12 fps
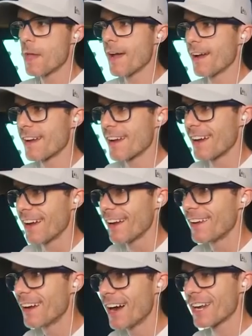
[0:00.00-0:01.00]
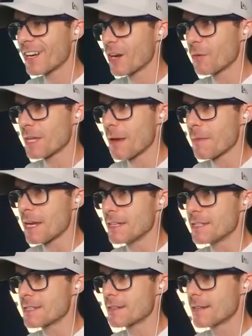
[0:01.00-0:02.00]
I don't know what that
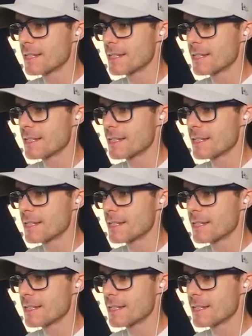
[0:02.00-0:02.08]
means.